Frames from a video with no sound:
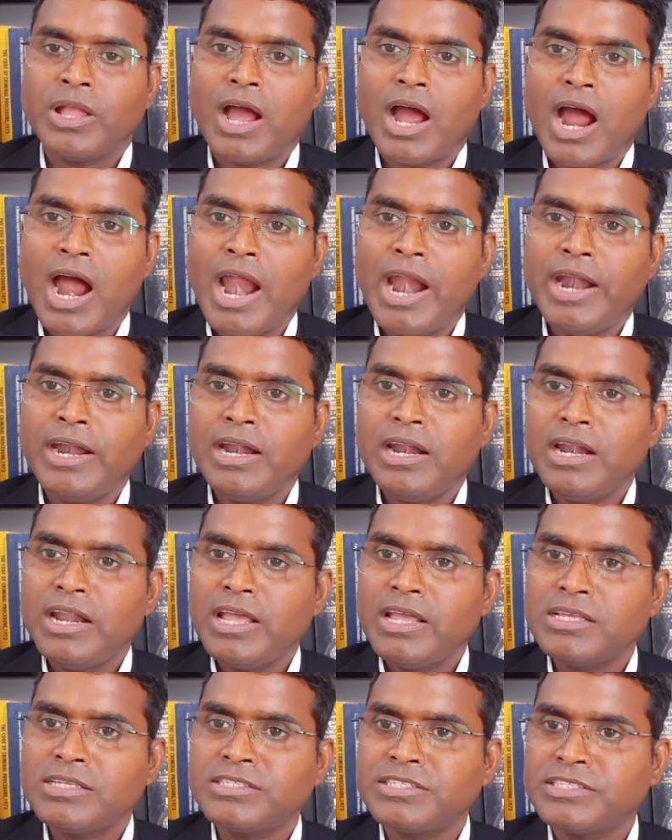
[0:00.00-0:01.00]
and
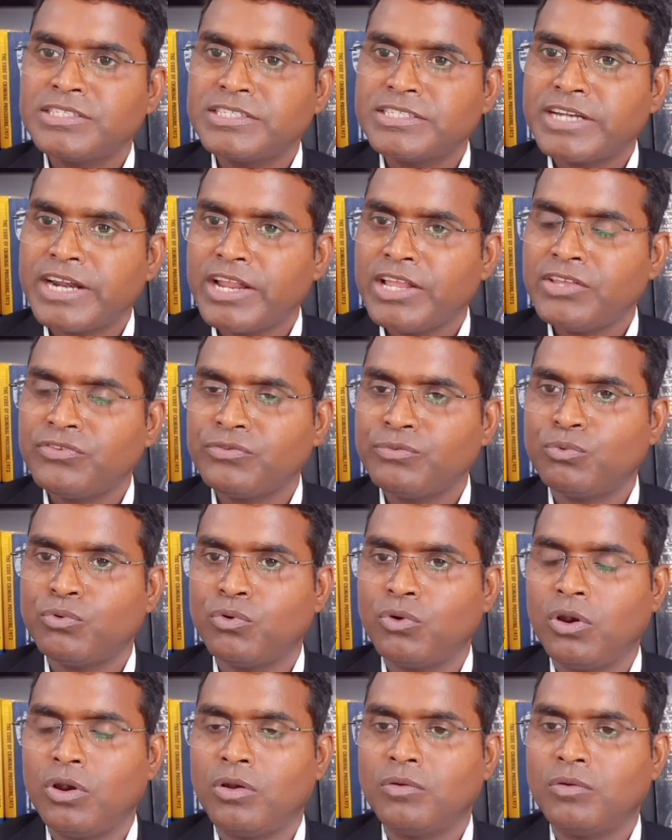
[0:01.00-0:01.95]
less stressful.